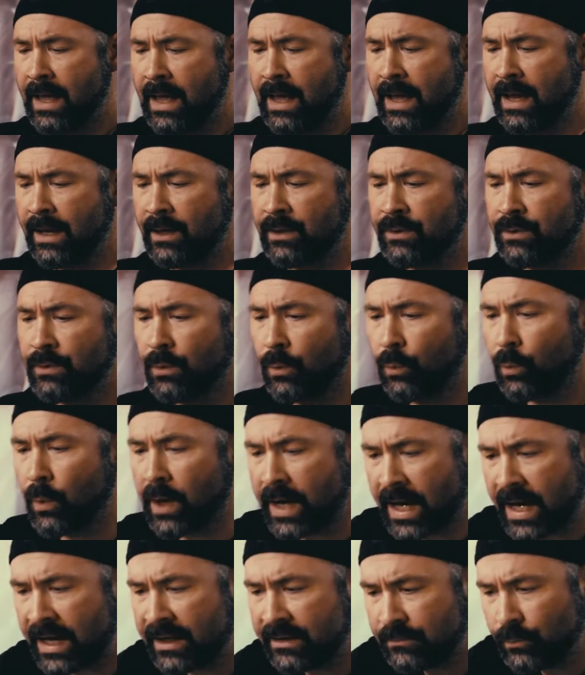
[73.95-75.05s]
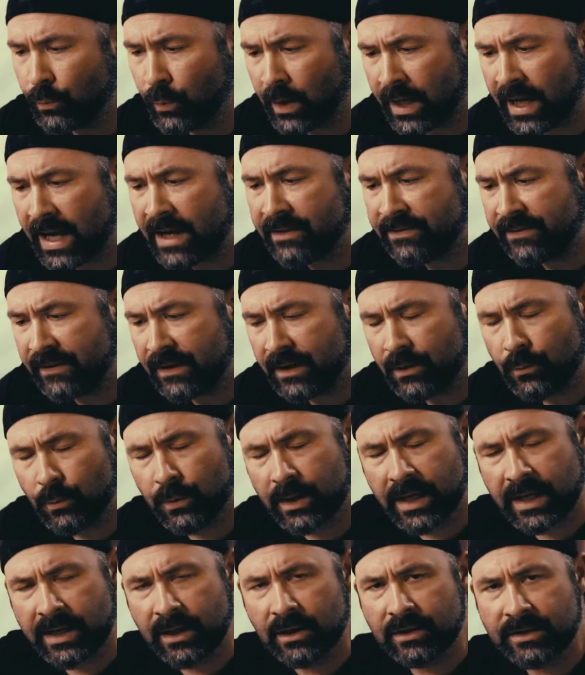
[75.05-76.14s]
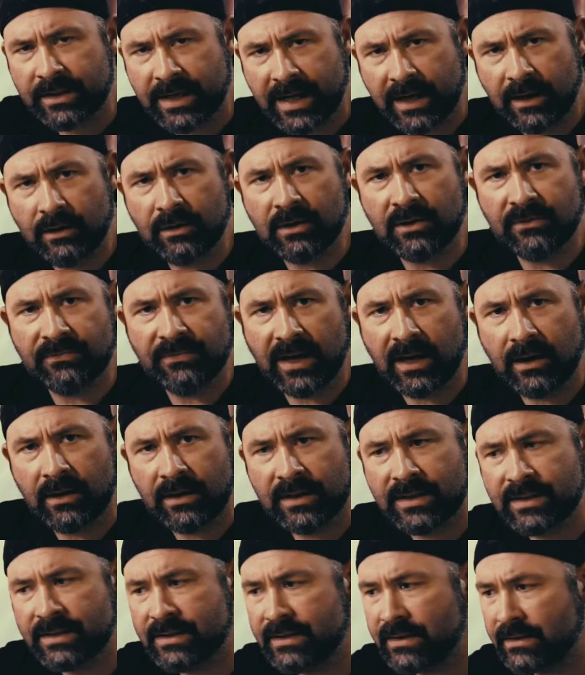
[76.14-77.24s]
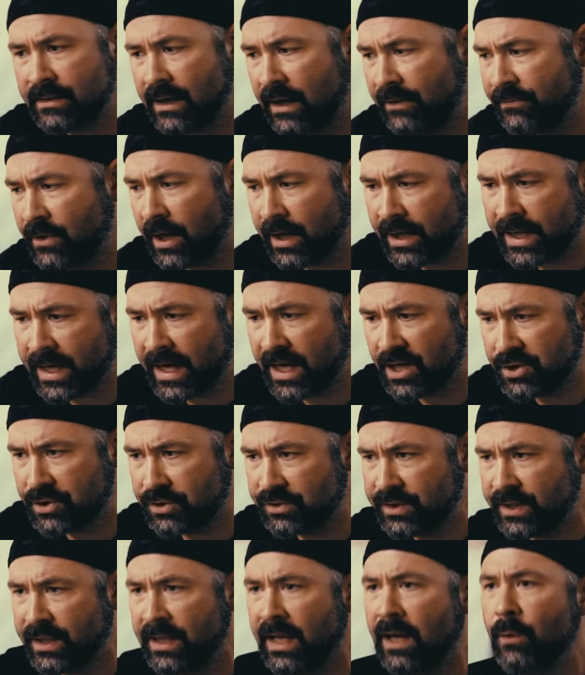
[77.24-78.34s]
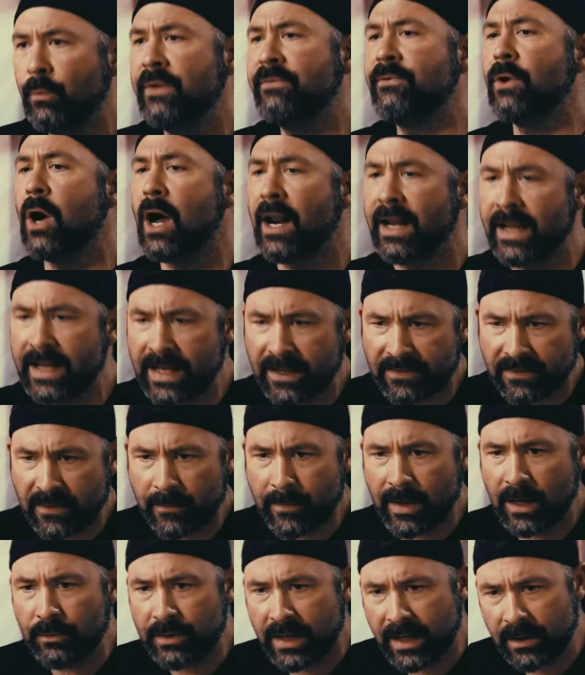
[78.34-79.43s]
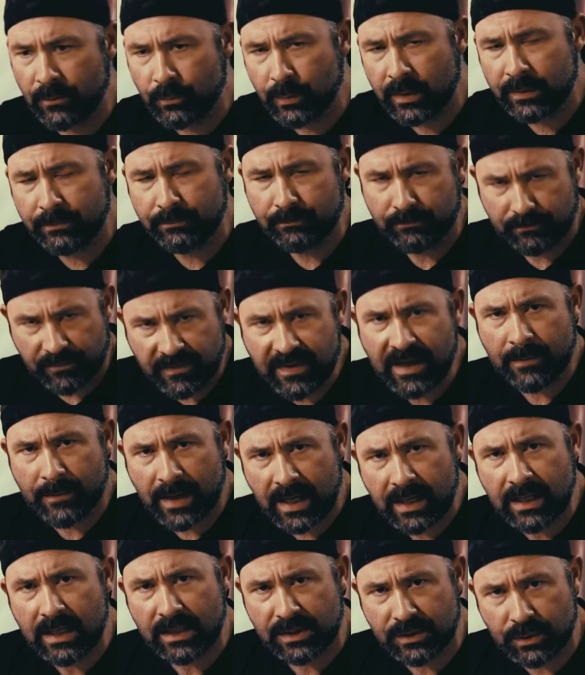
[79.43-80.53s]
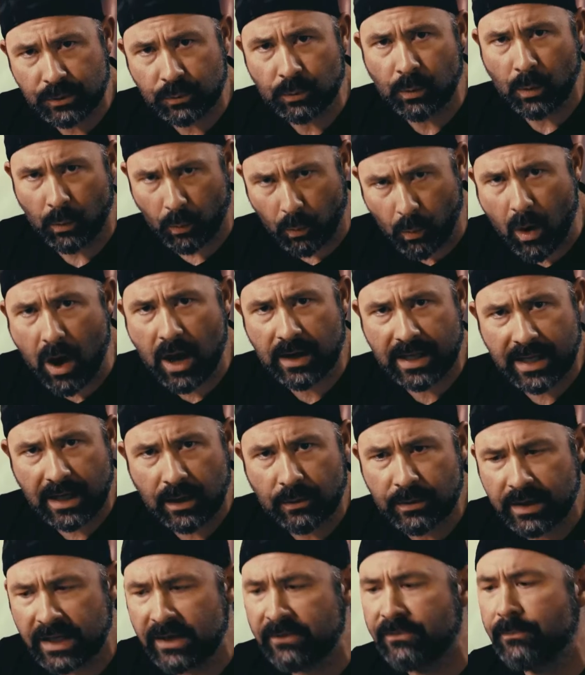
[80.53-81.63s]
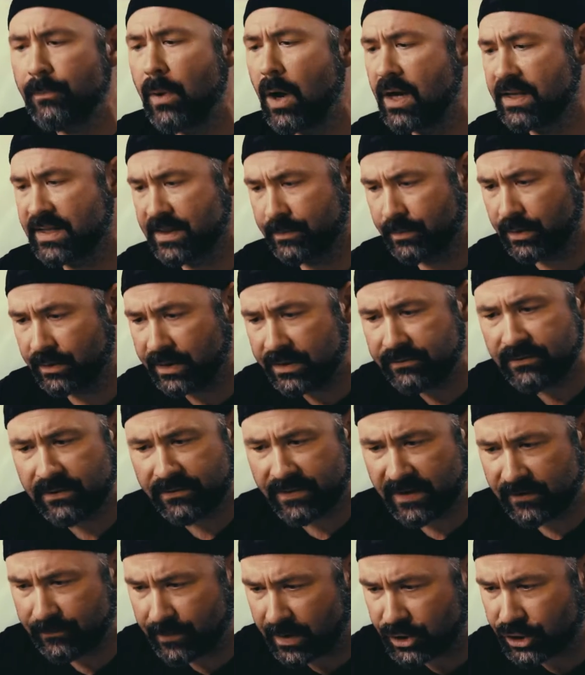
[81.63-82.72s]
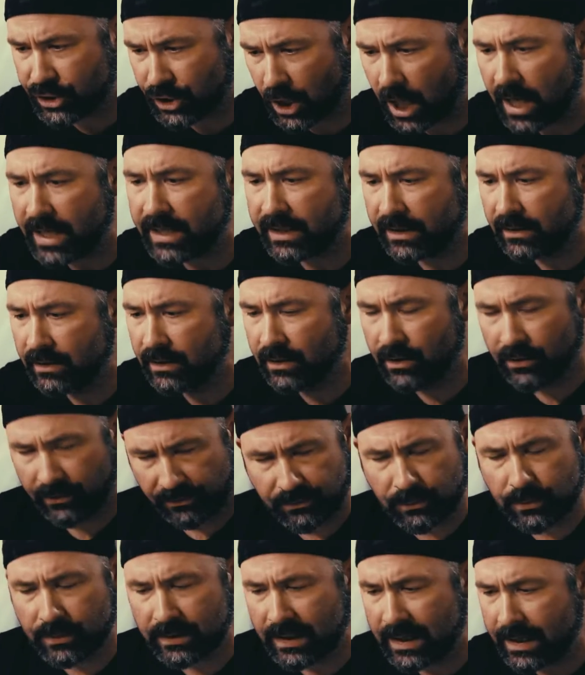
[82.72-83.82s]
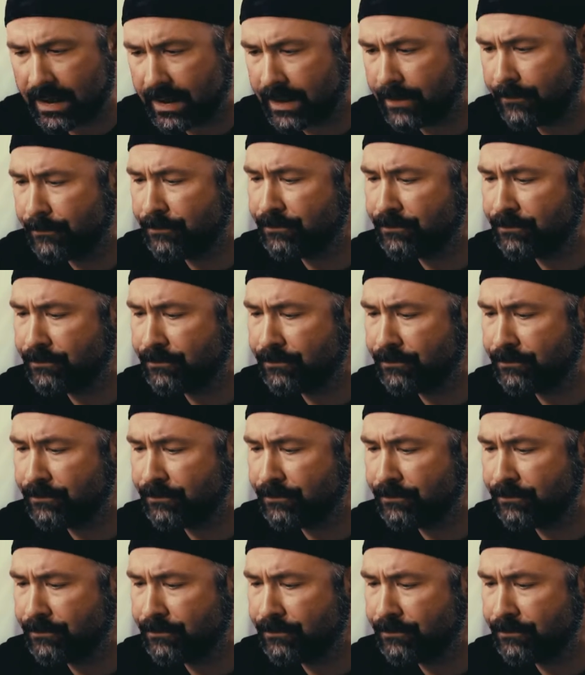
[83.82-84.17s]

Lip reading: And what I think when I hear care under fire is I've got a casualty and we've got to get them out, and they may need to walk out if possible, even if they've been shot through a leg.